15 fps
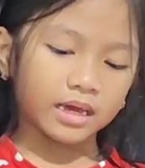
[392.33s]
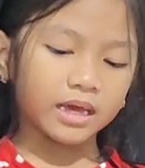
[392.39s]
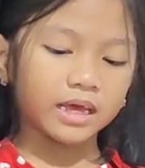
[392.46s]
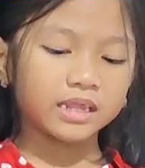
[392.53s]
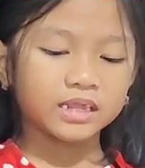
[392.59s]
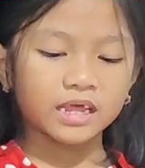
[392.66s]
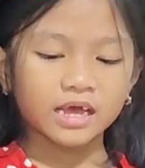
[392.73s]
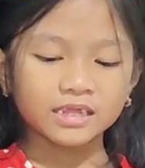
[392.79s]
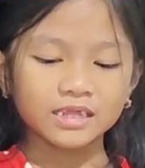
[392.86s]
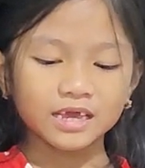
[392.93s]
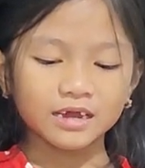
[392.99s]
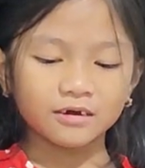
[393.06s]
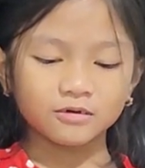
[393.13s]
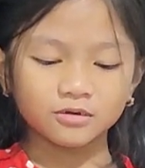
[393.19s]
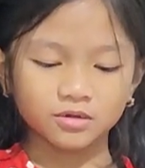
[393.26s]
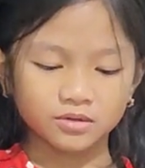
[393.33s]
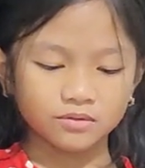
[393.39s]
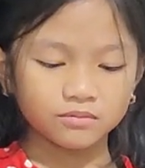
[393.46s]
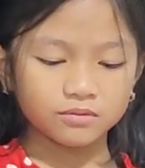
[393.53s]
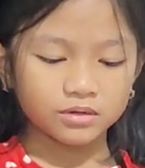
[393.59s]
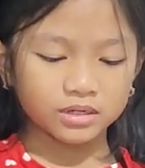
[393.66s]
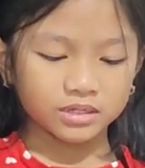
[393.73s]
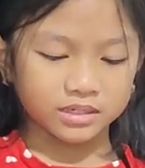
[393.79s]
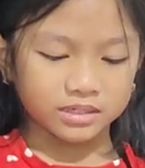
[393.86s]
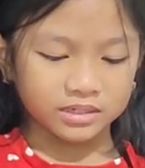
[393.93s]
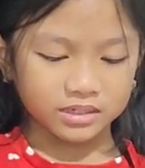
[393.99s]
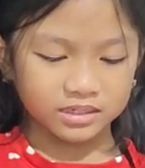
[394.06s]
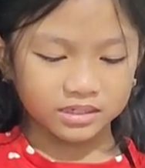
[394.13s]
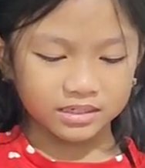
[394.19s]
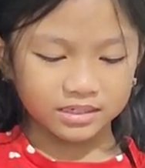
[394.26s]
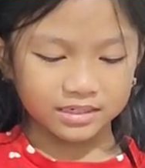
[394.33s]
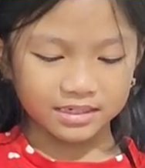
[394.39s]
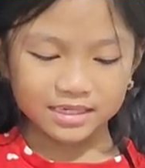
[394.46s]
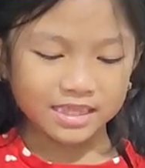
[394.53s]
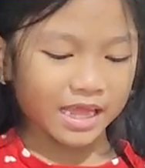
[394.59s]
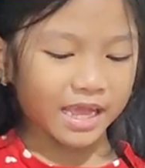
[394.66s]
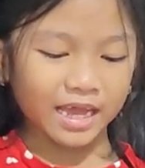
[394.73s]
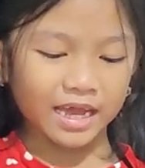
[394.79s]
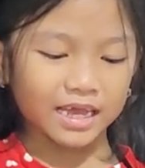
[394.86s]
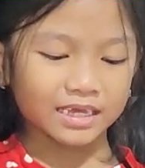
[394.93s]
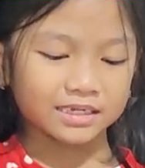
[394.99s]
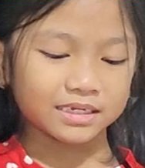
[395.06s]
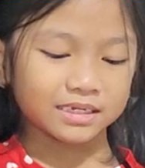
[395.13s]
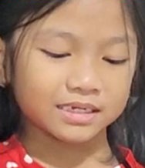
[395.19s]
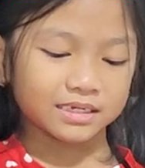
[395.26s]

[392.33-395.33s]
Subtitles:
And that they go to school, just like us,